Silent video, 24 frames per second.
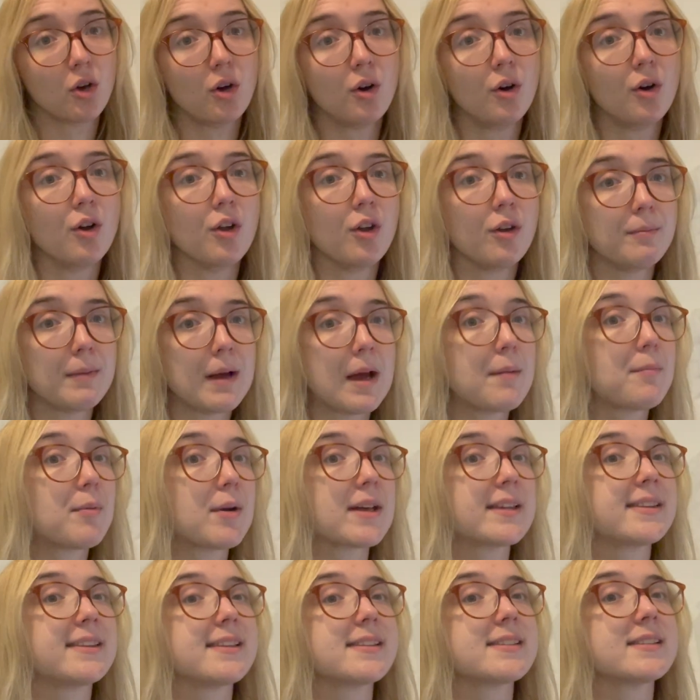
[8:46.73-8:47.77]
on my
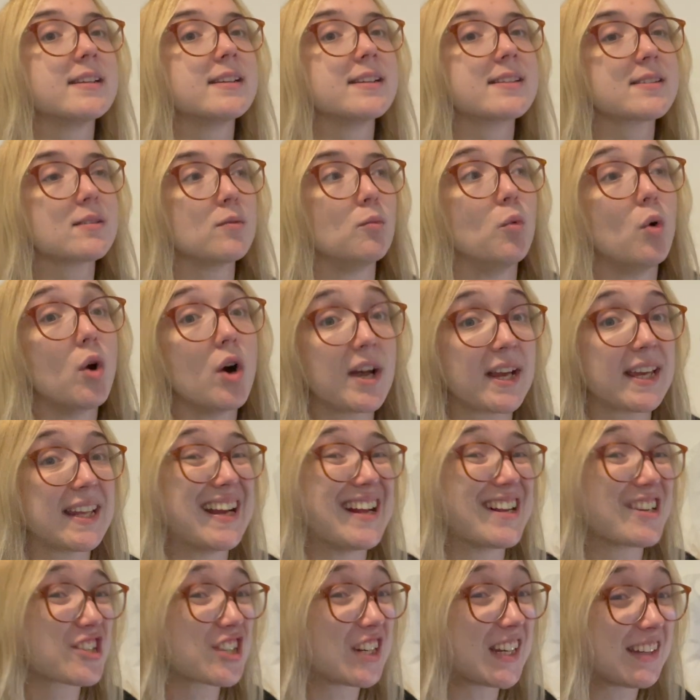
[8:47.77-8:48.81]
breathlessness and what I can
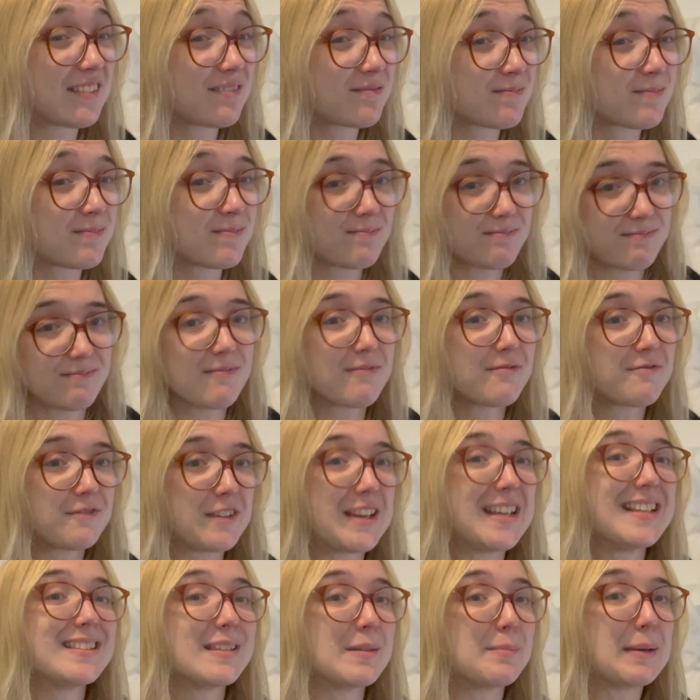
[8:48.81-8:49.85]
actually
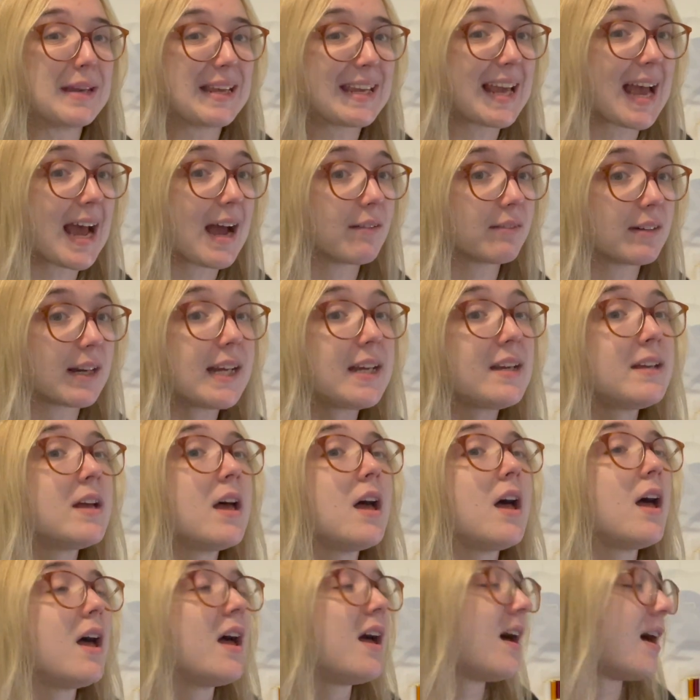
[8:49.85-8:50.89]
feasibly carry.
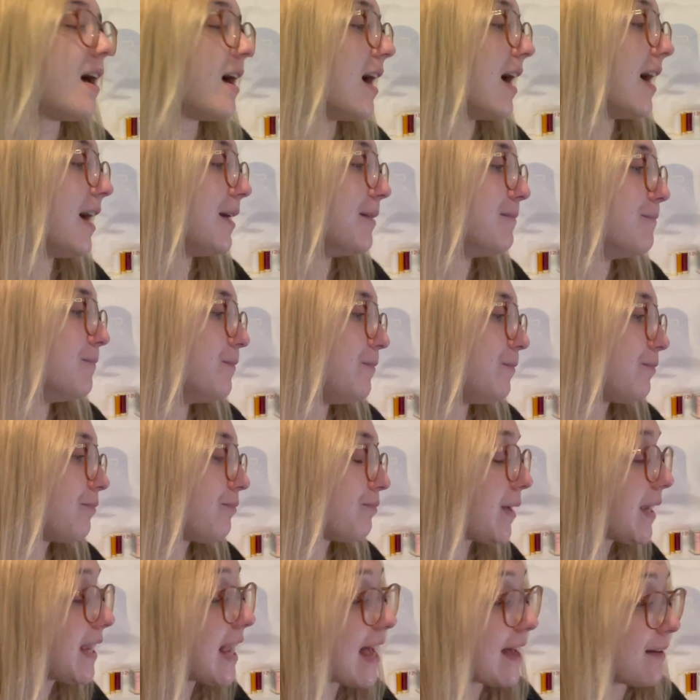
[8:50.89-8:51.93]
Um,
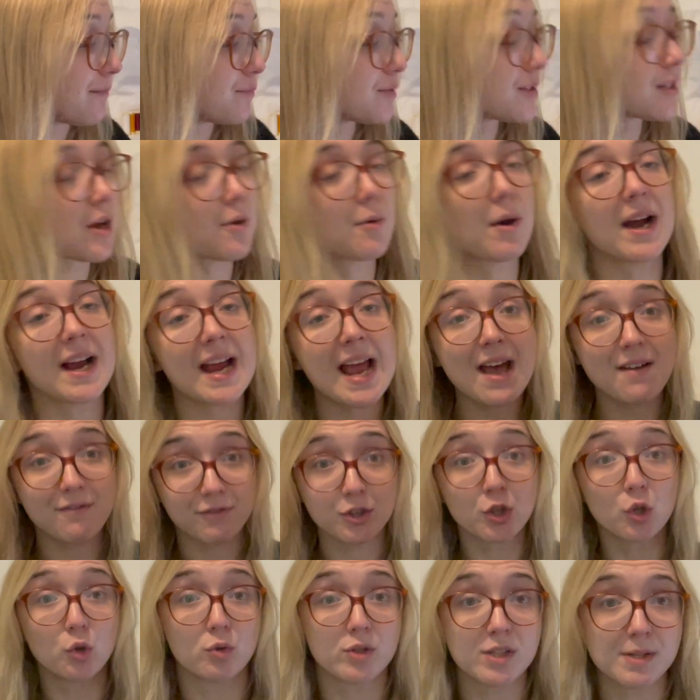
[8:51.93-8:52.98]
but yeah, so I have
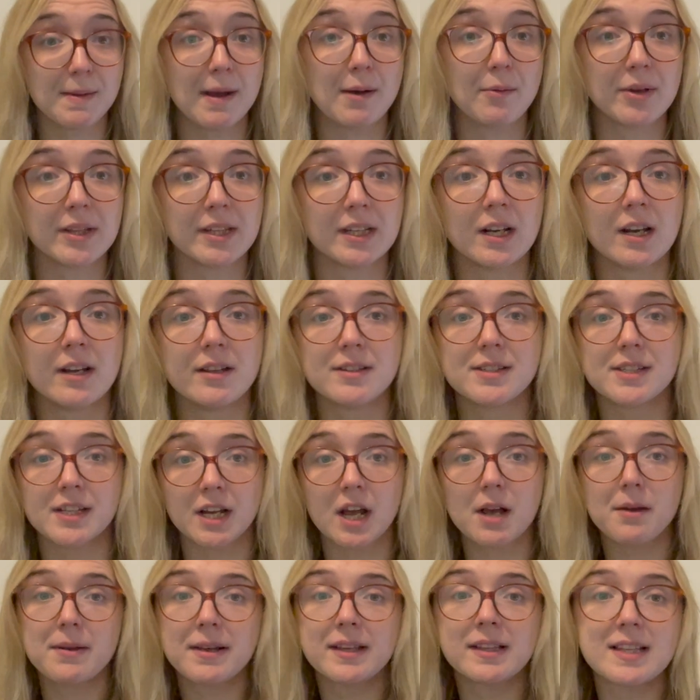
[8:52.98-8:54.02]
thought about where the clothes are
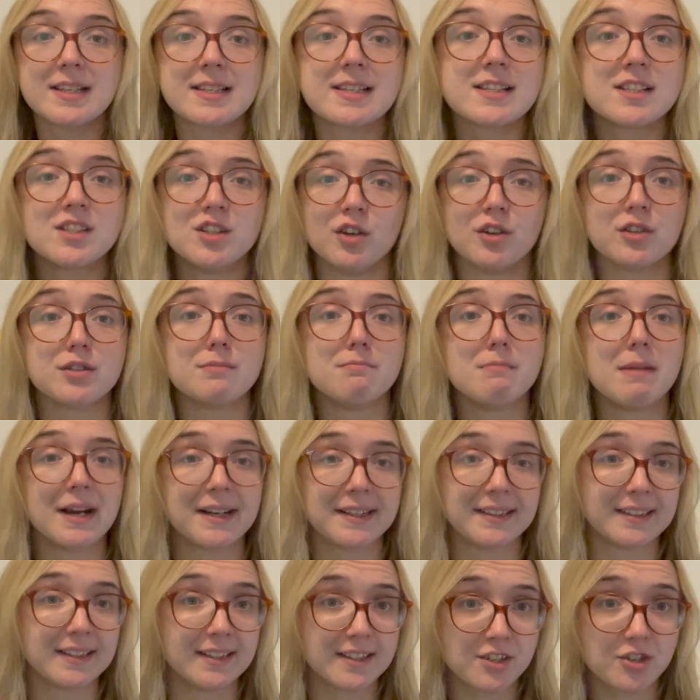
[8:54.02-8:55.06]
going. This is not a
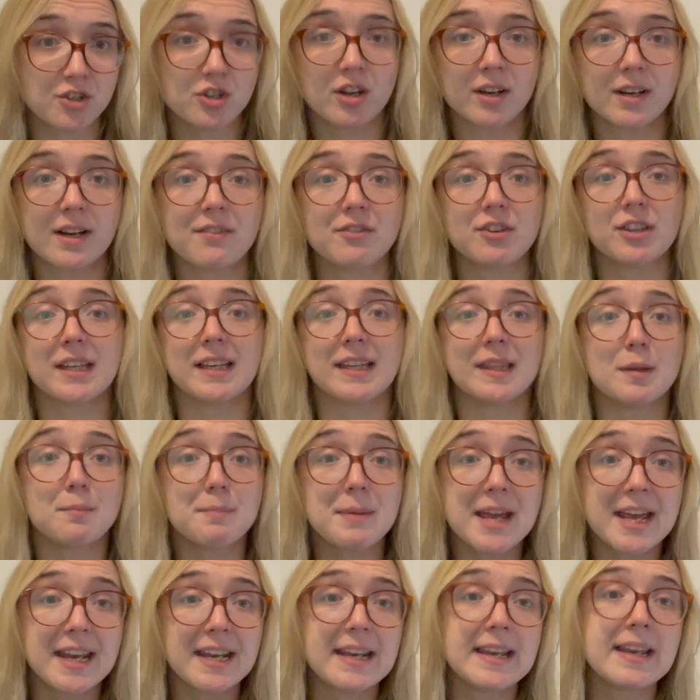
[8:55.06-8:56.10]
mindless chuck everything in the
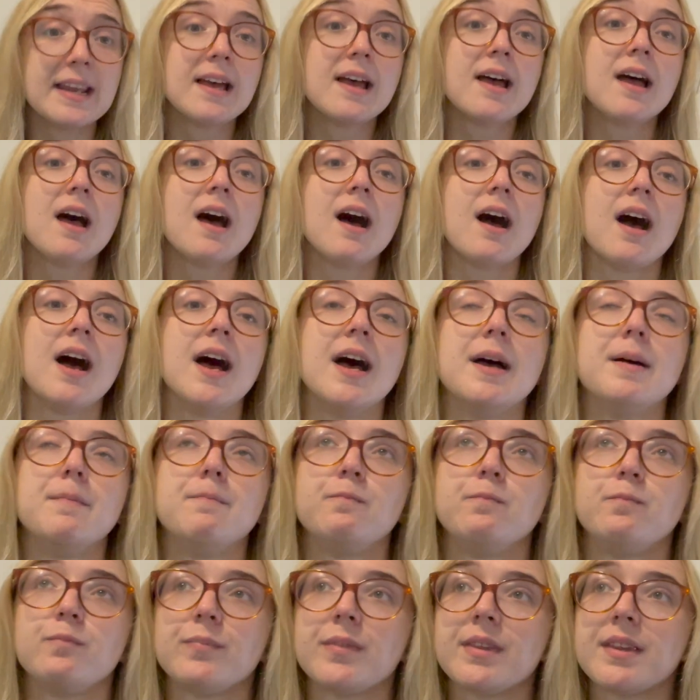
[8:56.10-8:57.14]
bin.
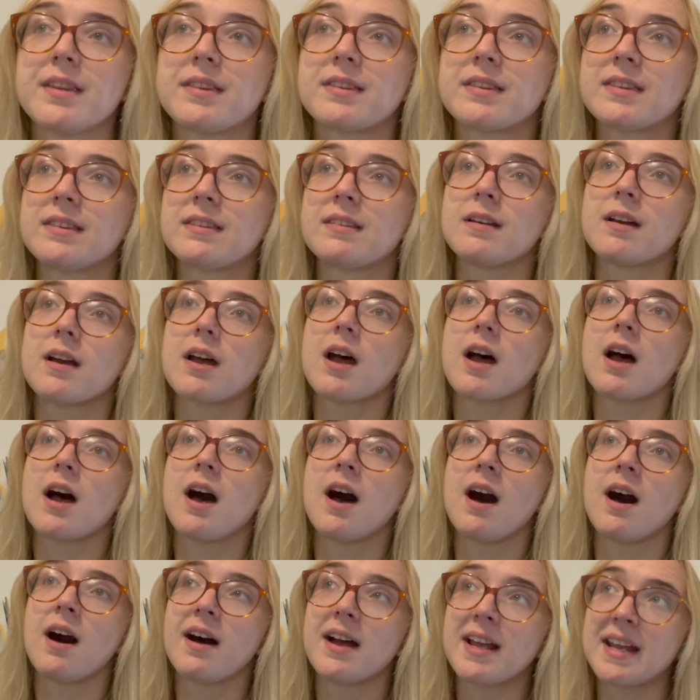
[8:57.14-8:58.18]
Um,
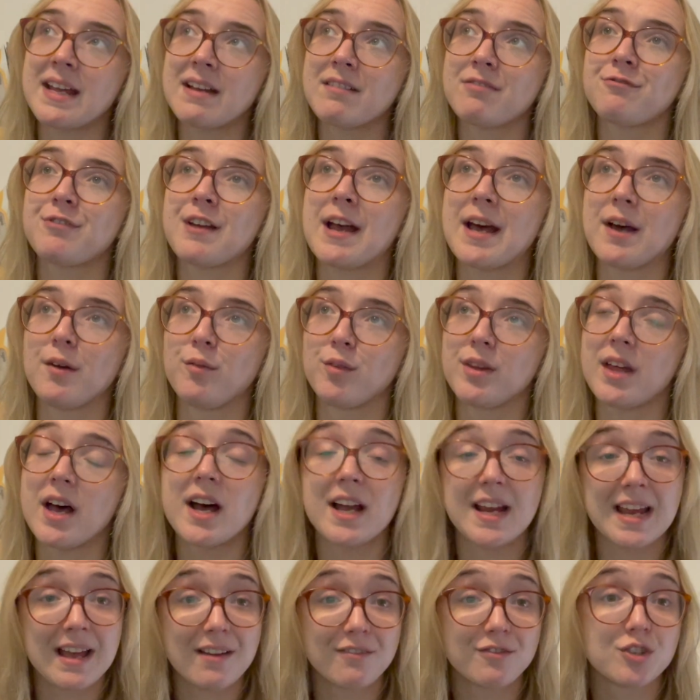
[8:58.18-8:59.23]
I have found that I
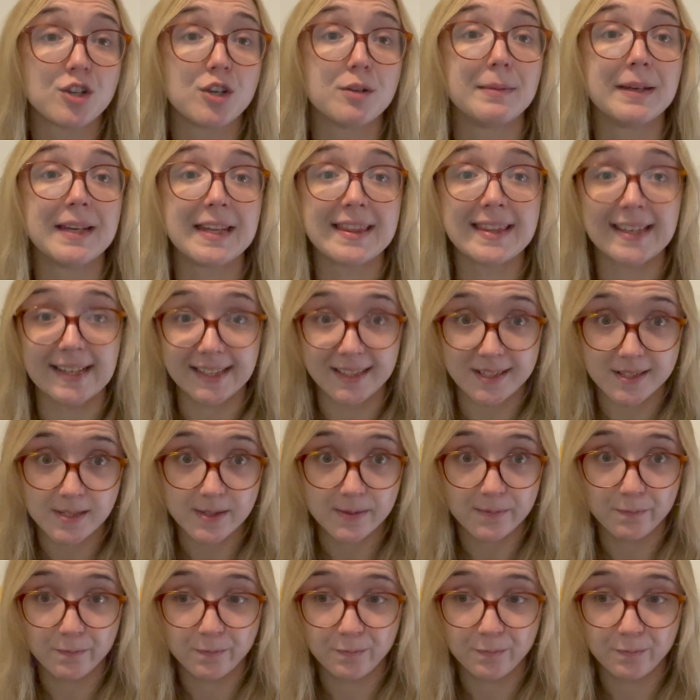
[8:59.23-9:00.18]
have too many things.